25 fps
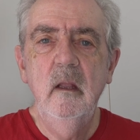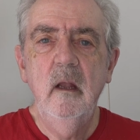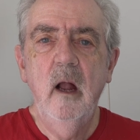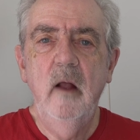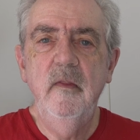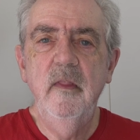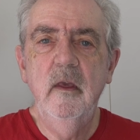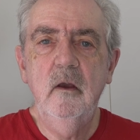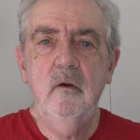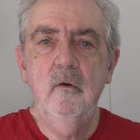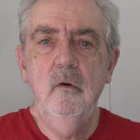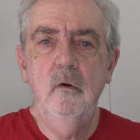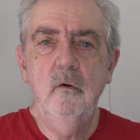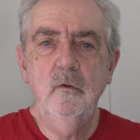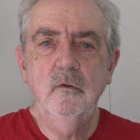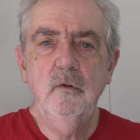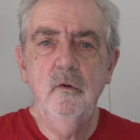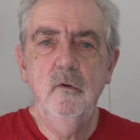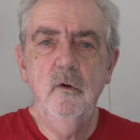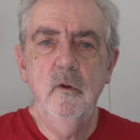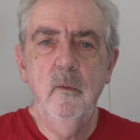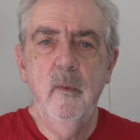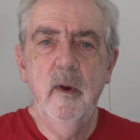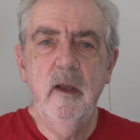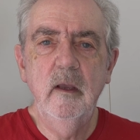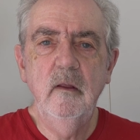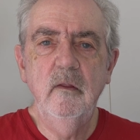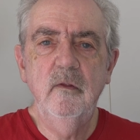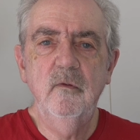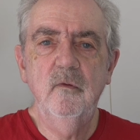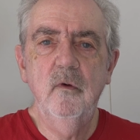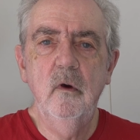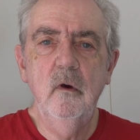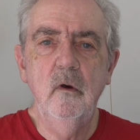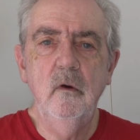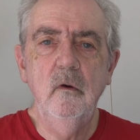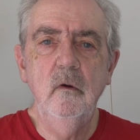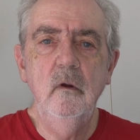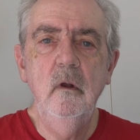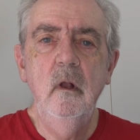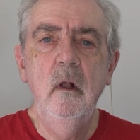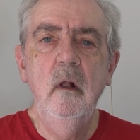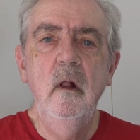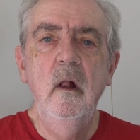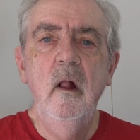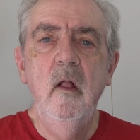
and they're cooked all the way through.